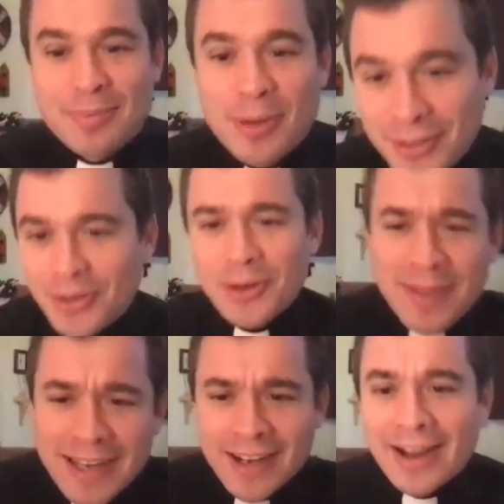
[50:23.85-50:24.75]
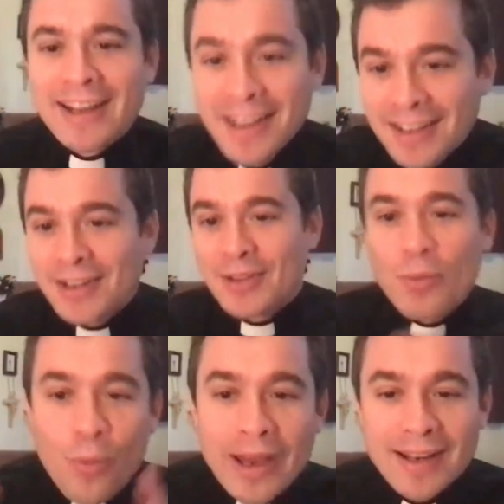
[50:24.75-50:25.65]
But do you know what I mean? Like, the
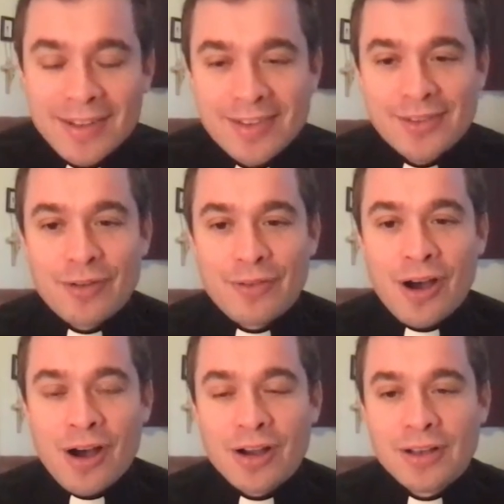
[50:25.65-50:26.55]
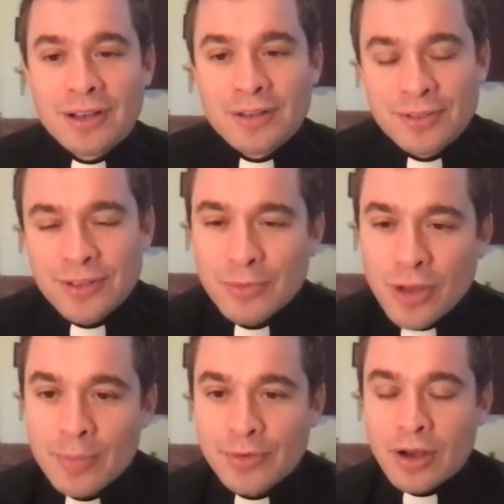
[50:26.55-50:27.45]
weaknesses of our,
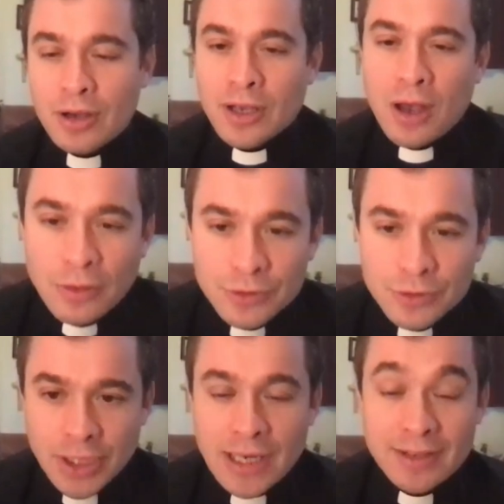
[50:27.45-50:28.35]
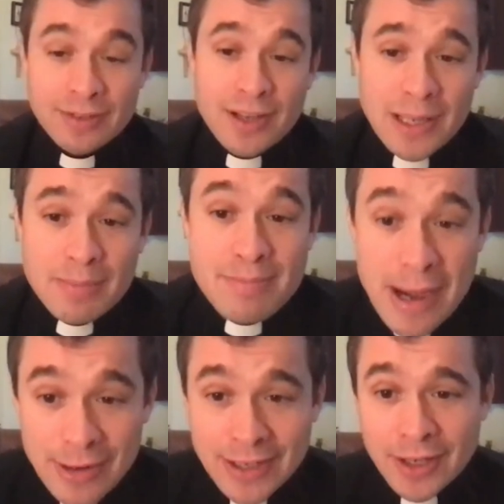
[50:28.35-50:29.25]
sometimes our culture, and certainly
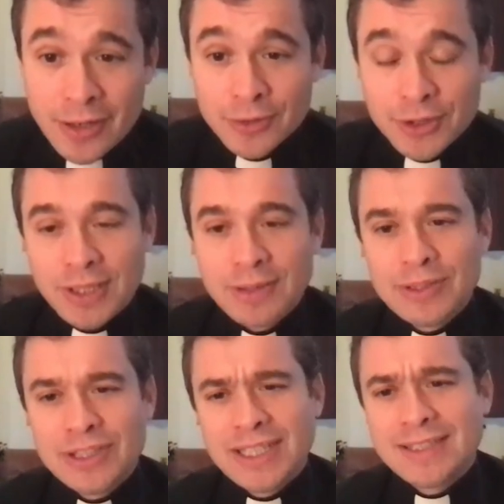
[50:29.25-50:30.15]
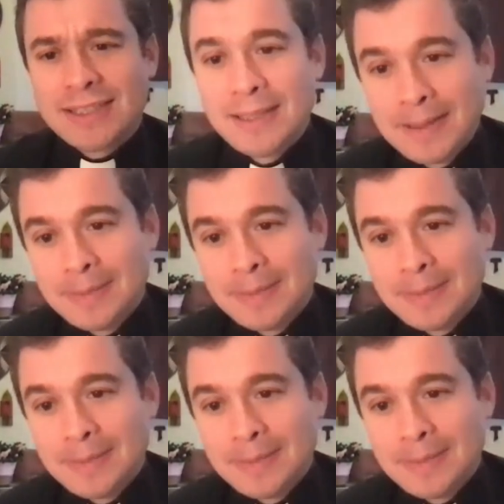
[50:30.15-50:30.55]
American culture, which is,